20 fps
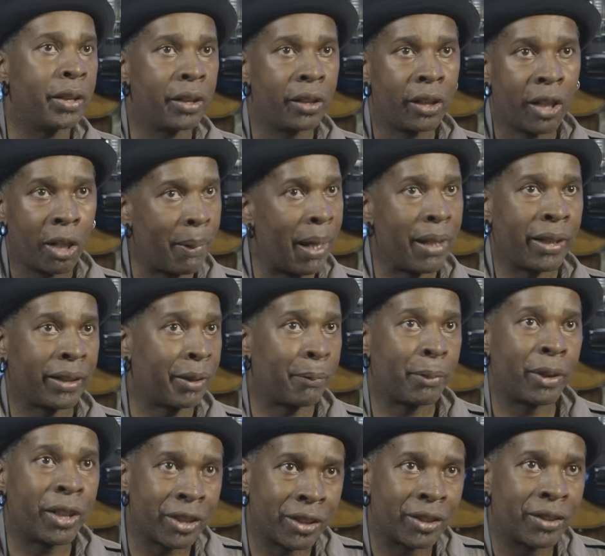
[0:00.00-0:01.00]
come out like that
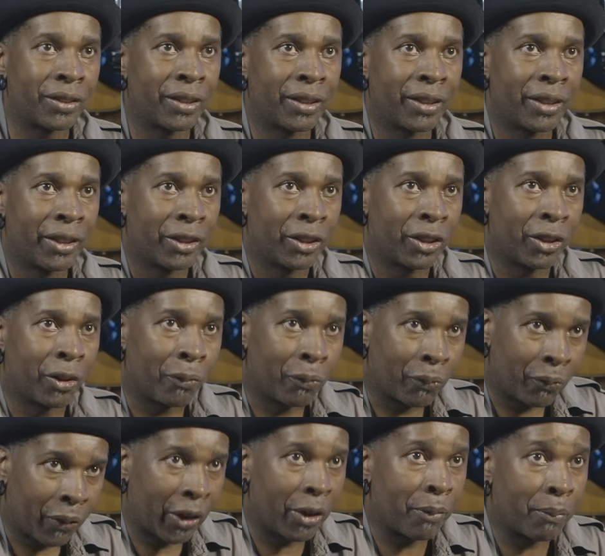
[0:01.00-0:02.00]
because
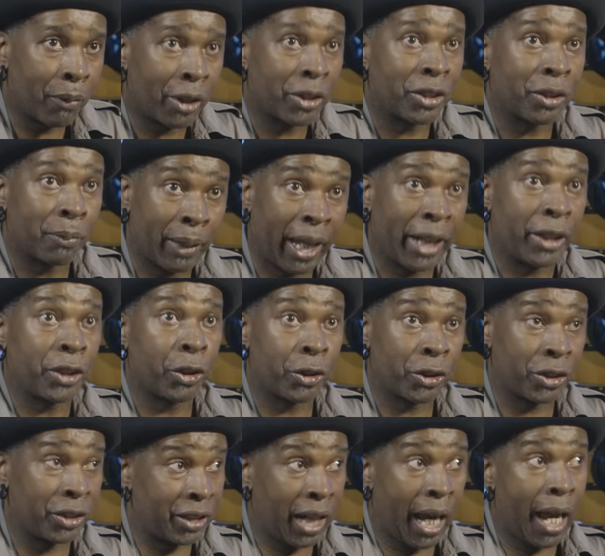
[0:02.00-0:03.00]
very much the black
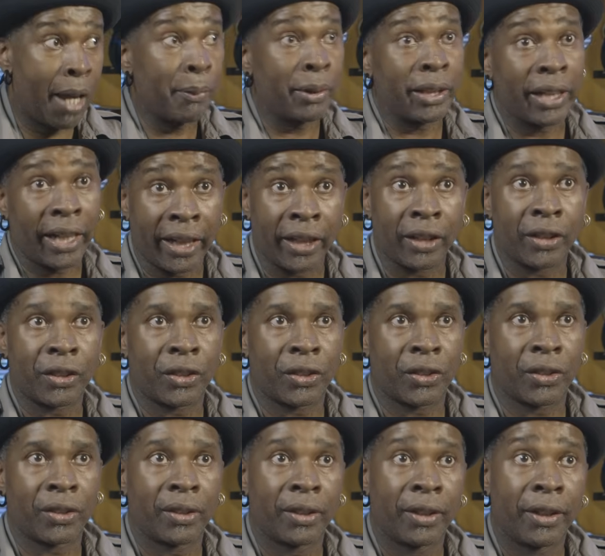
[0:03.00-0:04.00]
church
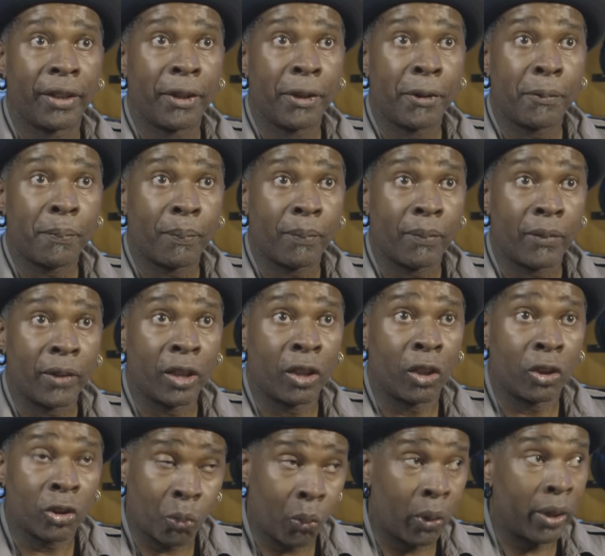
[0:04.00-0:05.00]
dominates.
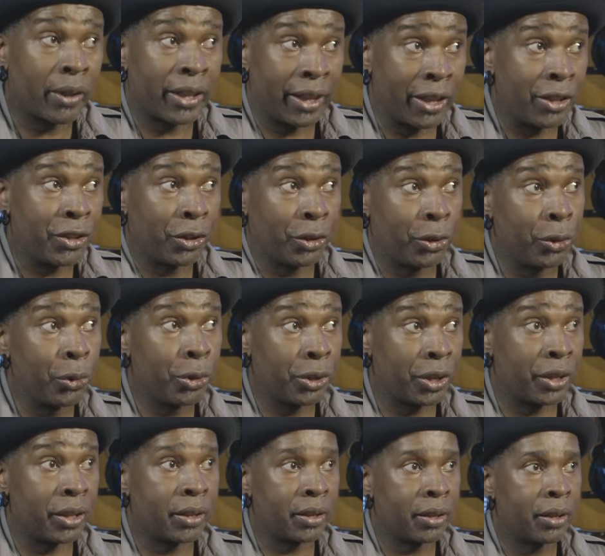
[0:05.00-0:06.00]
It's one of the
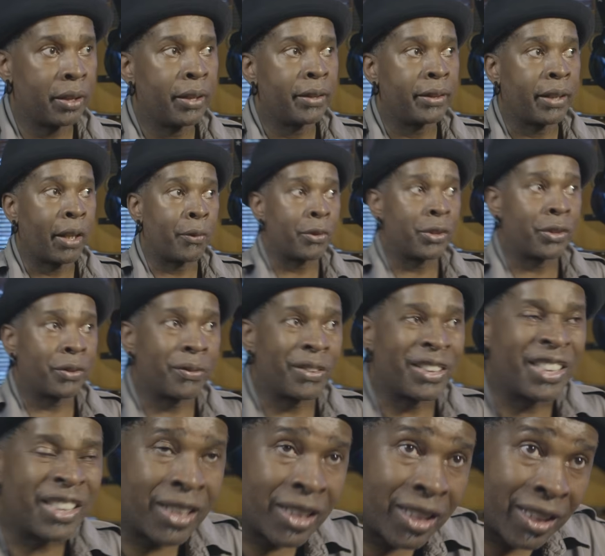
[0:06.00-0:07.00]
institutions that was
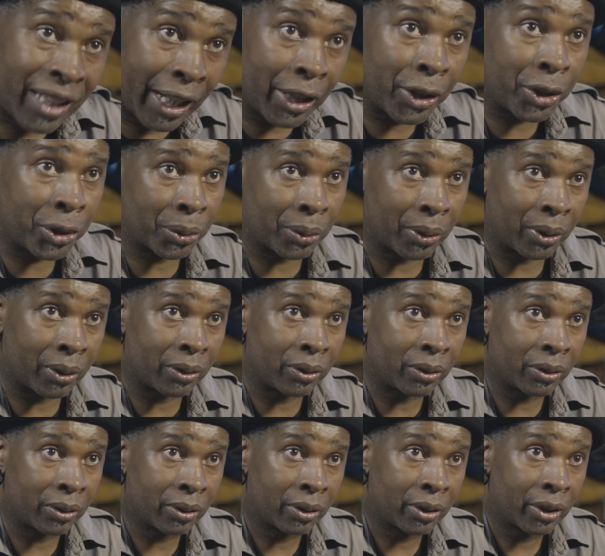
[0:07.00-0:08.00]
central
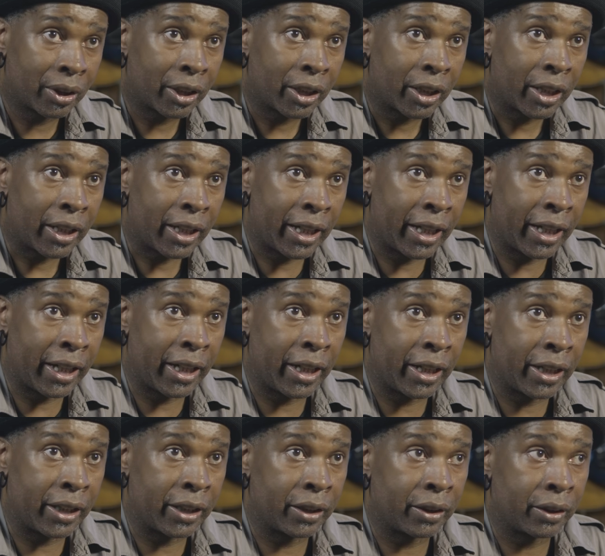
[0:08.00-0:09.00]

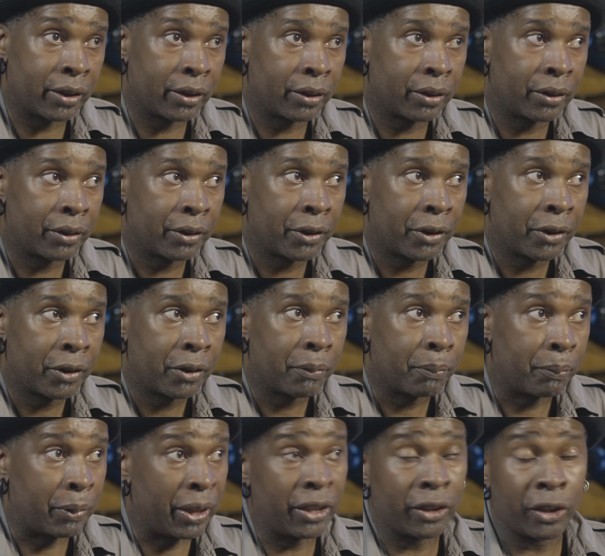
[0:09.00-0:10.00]
in
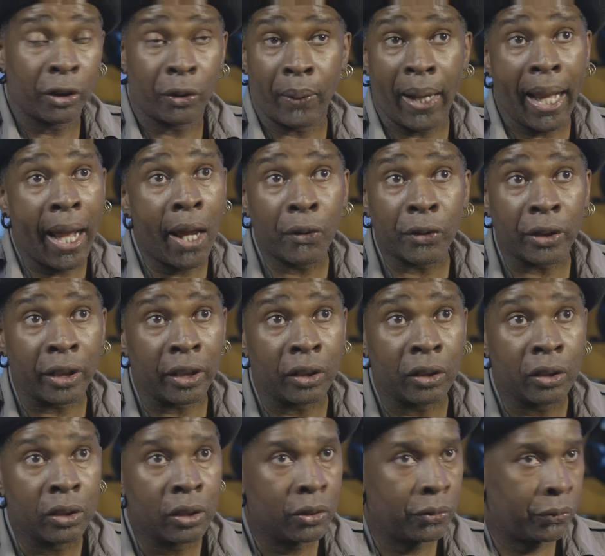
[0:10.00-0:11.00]
being the grounding
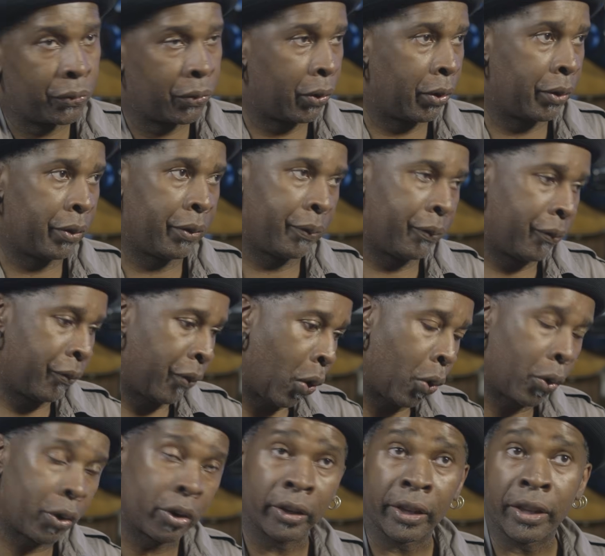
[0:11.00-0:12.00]
for the
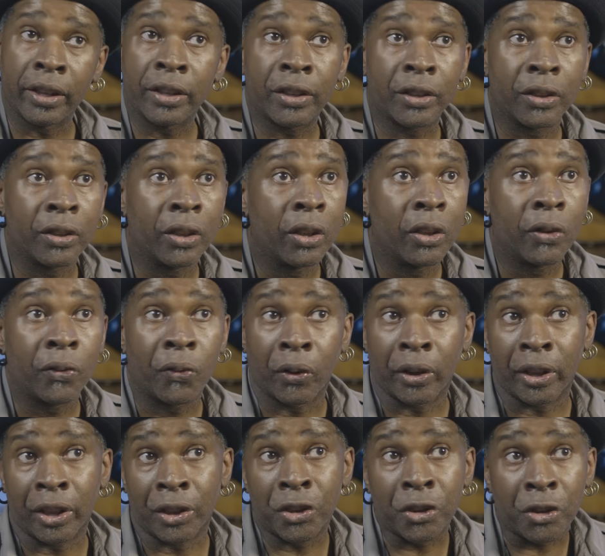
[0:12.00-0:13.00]
vocalists, for
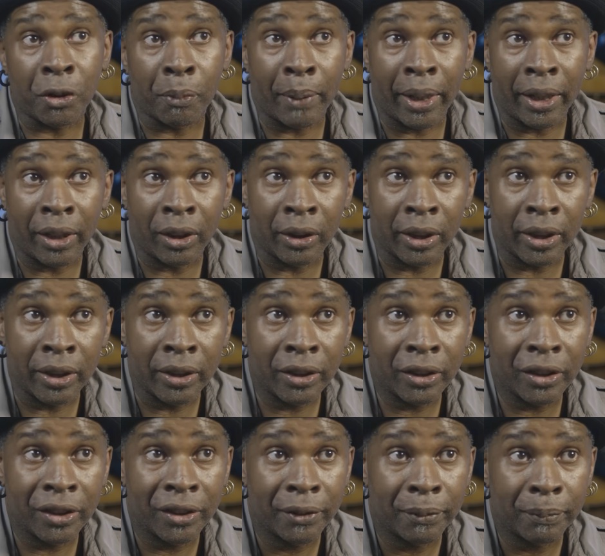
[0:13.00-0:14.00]
the instrumentalists.